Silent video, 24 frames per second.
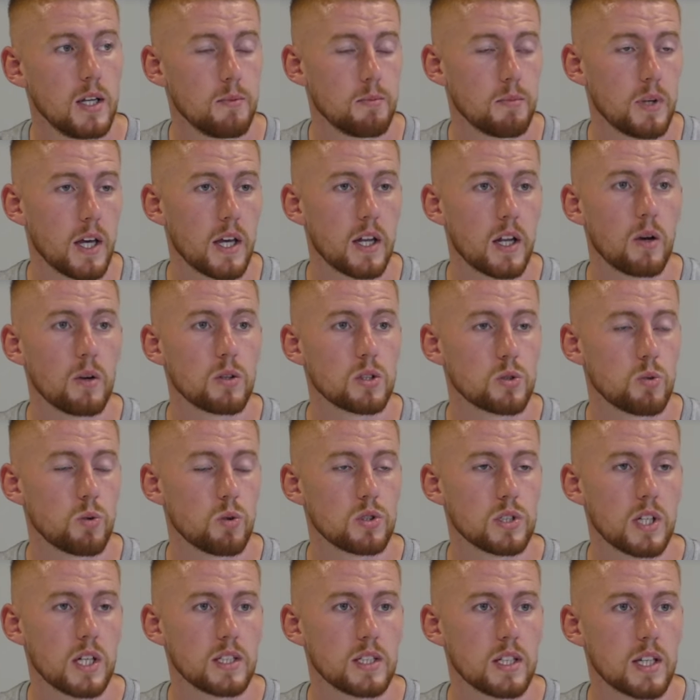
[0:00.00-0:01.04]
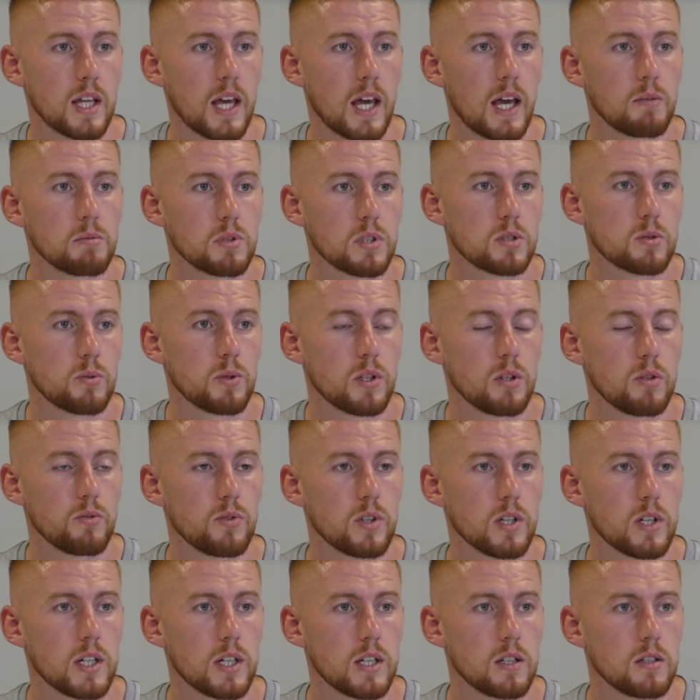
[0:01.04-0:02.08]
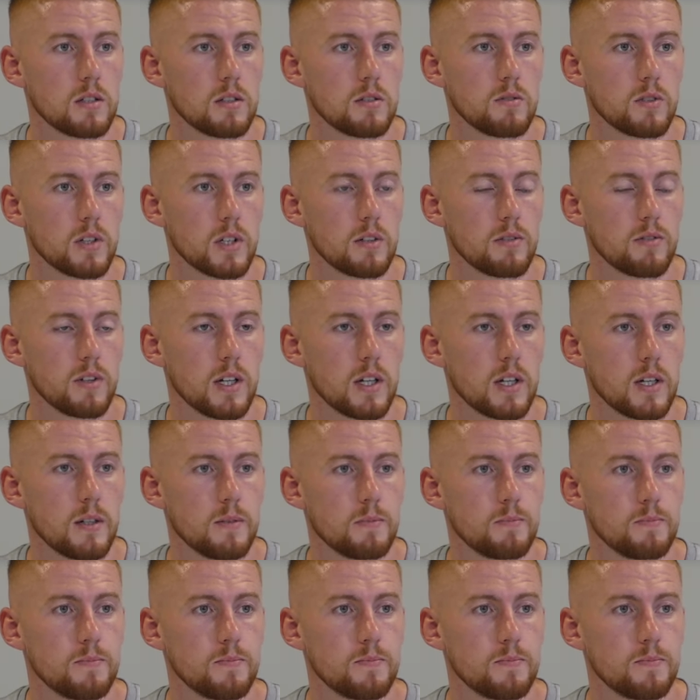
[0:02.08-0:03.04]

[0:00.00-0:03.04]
yeah, no, it's towards the end of the game, that's when you really, really feel it.